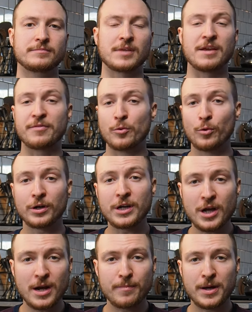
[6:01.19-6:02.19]
If you're working
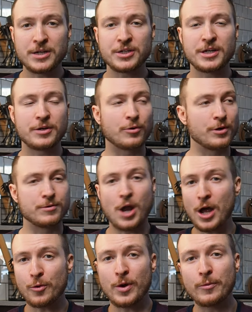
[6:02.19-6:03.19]
on a budget or
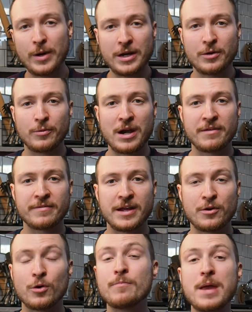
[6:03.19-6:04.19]
not quite ready to
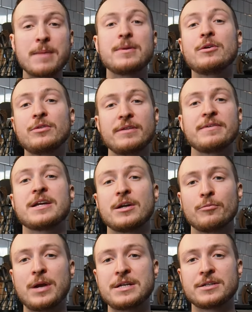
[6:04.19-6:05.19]
renovate, or maybe you're living in a
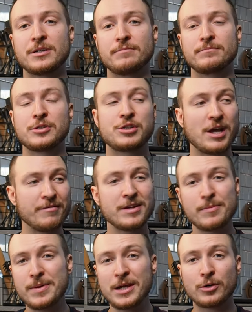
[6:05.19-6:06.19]
rental, shelving
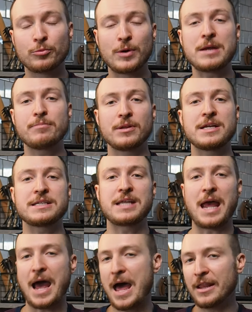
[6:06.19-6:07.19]
can be a great place
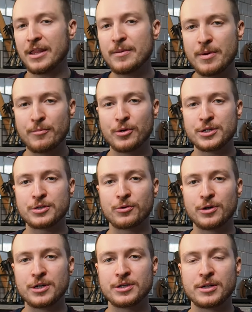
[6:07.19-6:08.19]
to add a little bit more
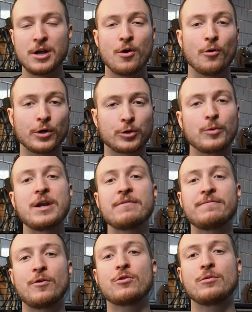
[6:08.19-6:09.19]
storage or create a
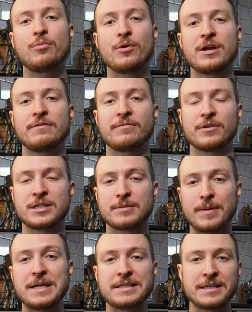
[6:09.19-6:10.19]
focal point for a
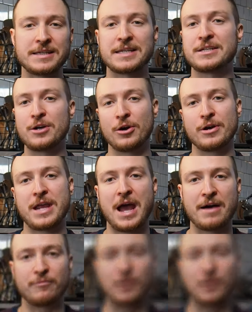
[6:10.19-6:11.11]
space that doesn't already have